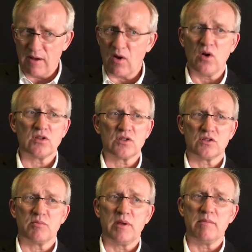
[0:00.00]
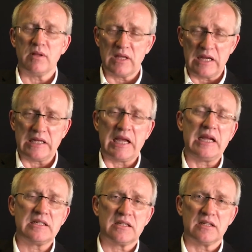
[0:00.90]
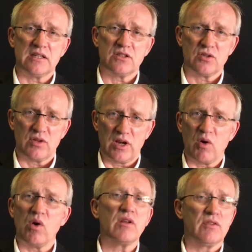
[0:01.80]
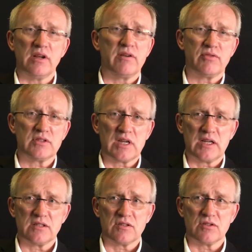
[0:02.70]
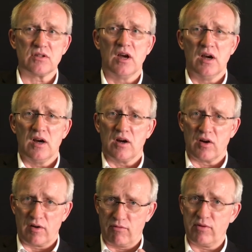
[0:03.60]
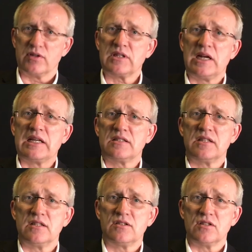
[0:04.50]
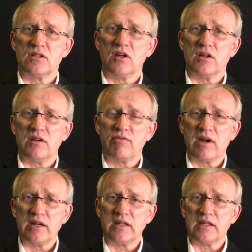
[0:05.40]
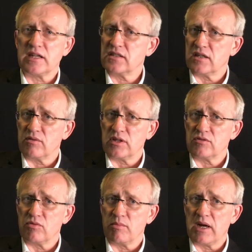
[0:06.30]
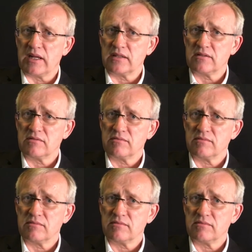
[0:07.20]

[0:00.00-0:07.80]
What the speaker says: all sorts of people engaged in this so that all of the different sciences are a first-class citizen on defining next generation robotics.